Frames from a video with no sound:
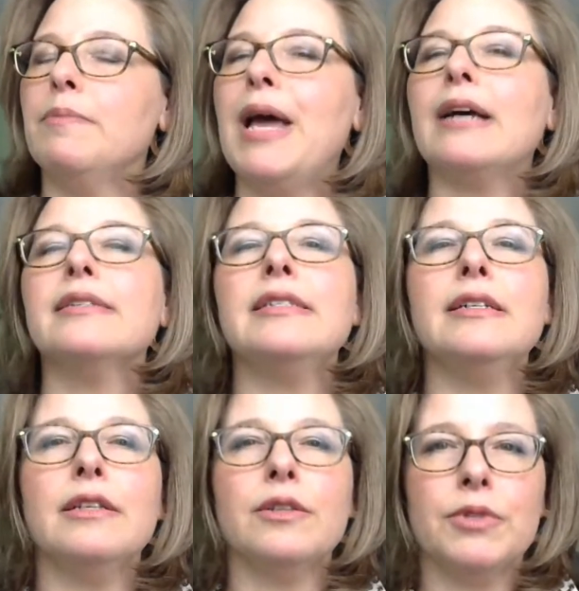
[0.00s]
back
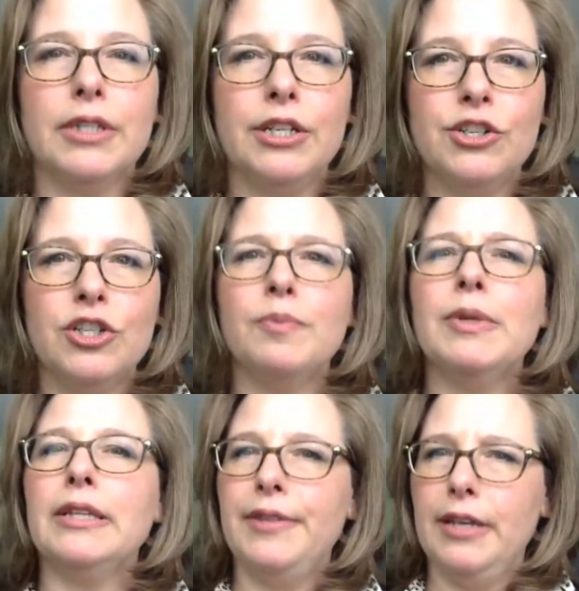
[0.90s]
seat in the relationship
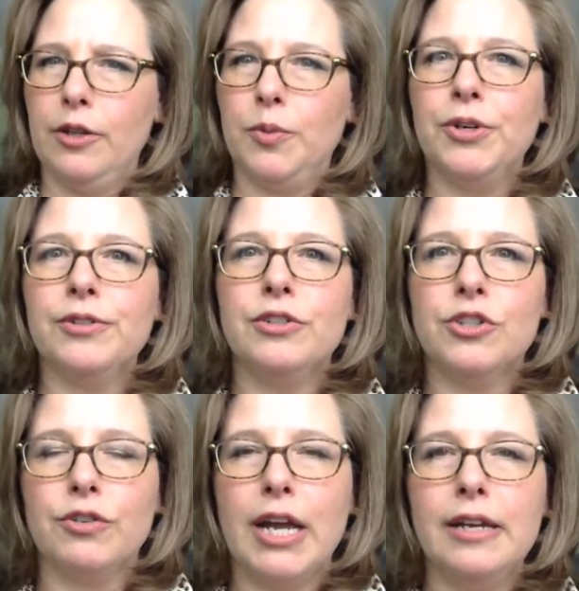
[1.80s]
and let the other person
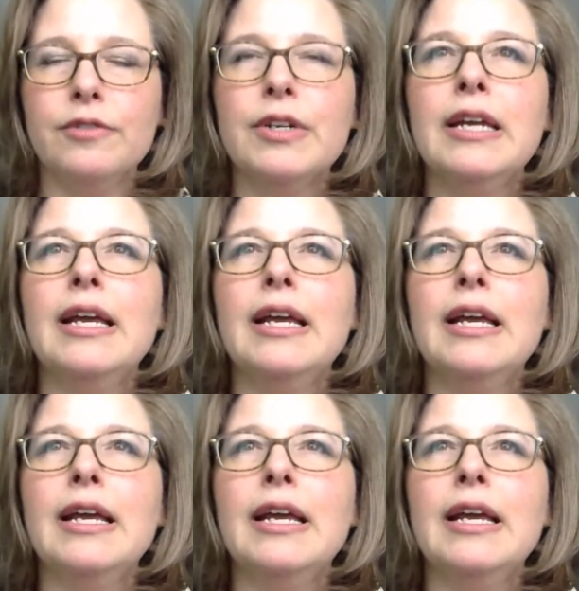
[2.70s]
drive,